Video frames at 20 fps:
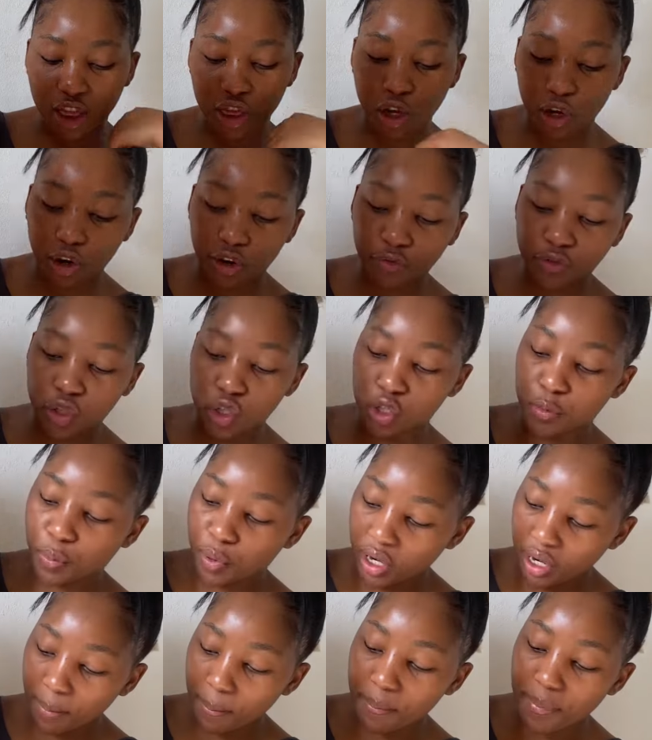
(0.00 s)
thought of just
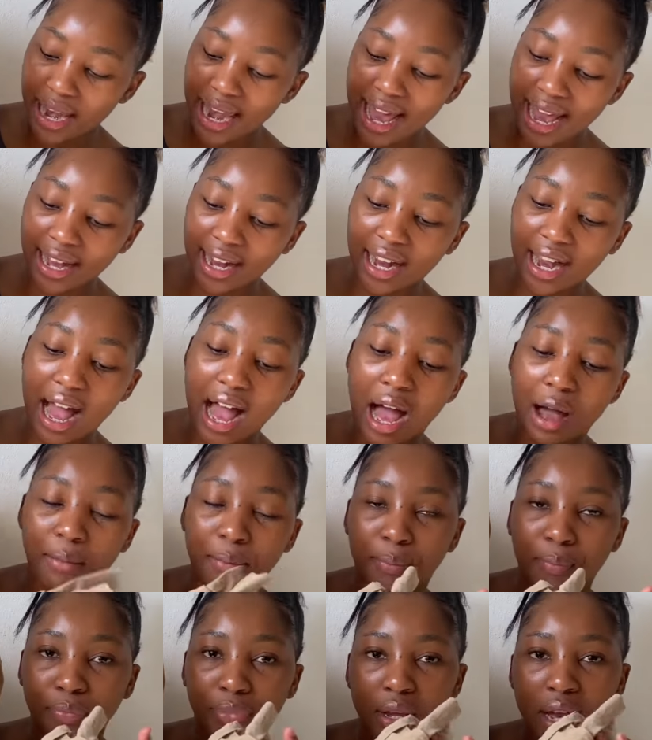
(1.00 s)
putting black
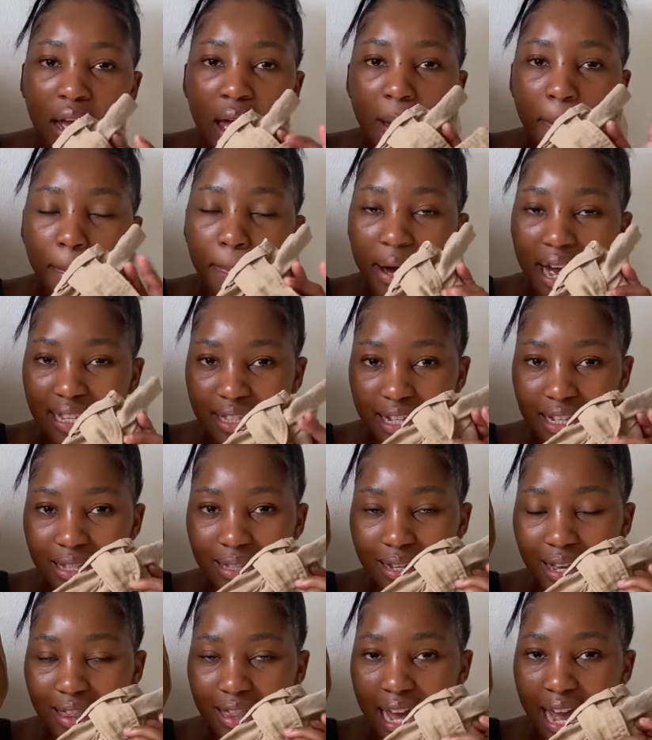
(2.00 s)
um buttons
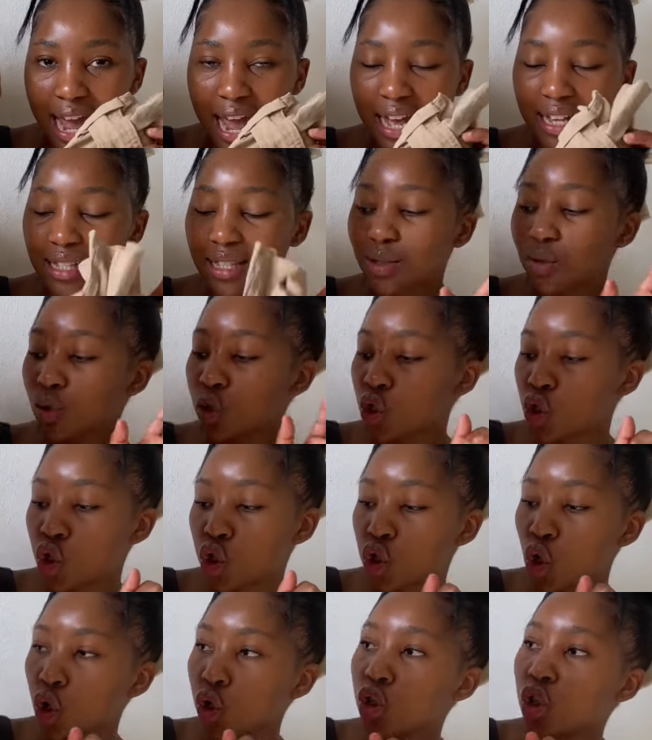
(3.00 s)
on the hands was so